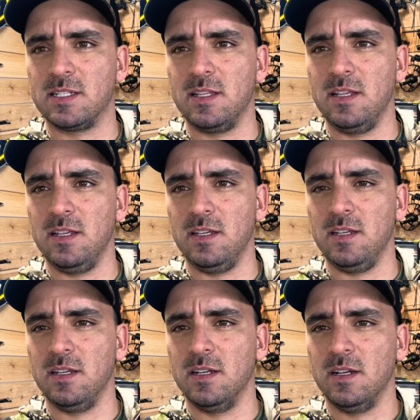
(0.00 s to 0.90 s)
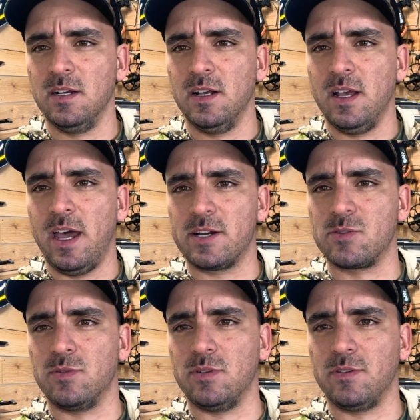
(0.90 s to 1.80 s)
The
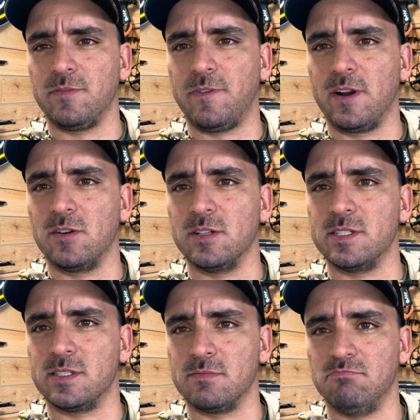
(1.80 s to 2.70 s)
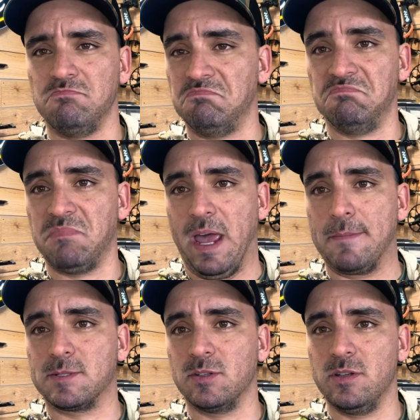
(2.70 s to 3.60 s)
actual ferrule is
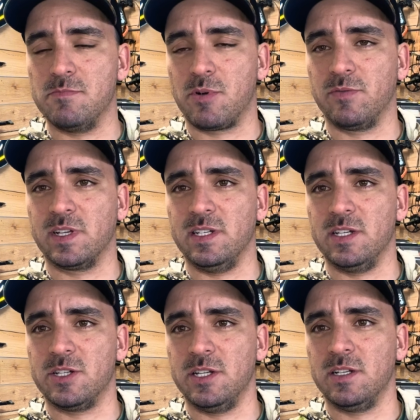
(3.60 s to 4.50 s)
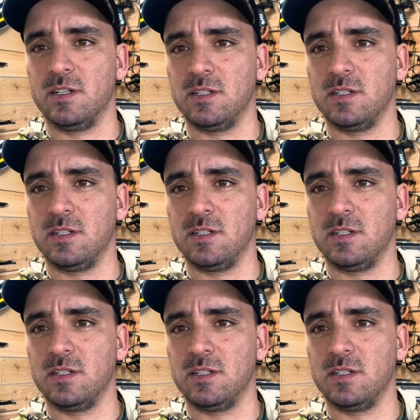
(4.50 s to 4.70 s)
absolutely in perfect condition.